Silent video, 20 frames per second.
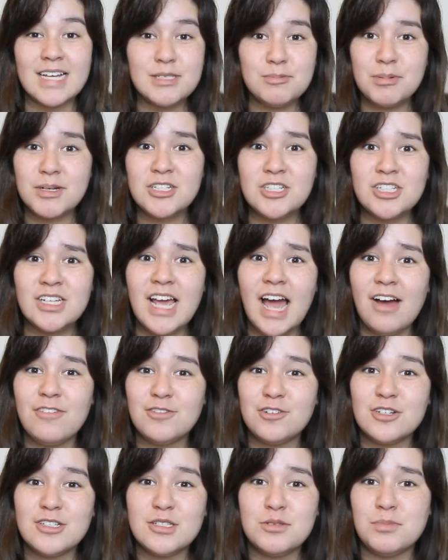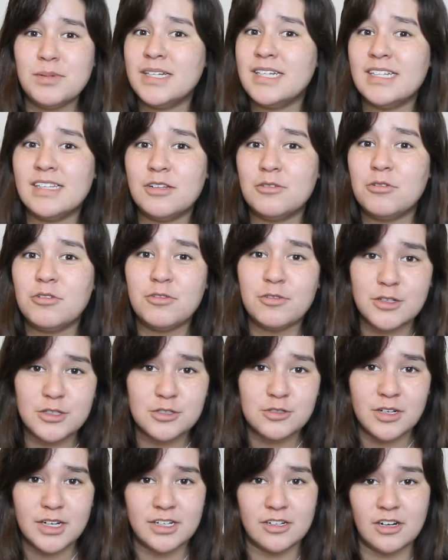Especially after it's been in the
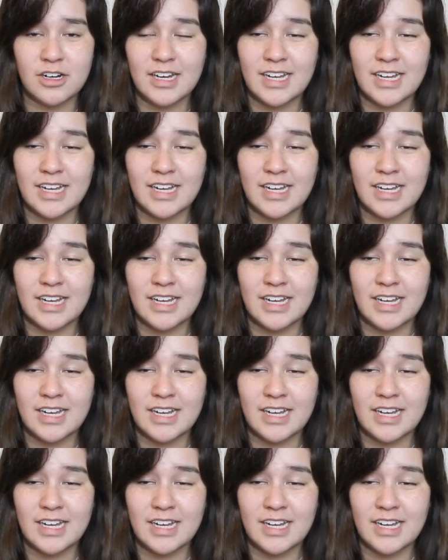refrigerator.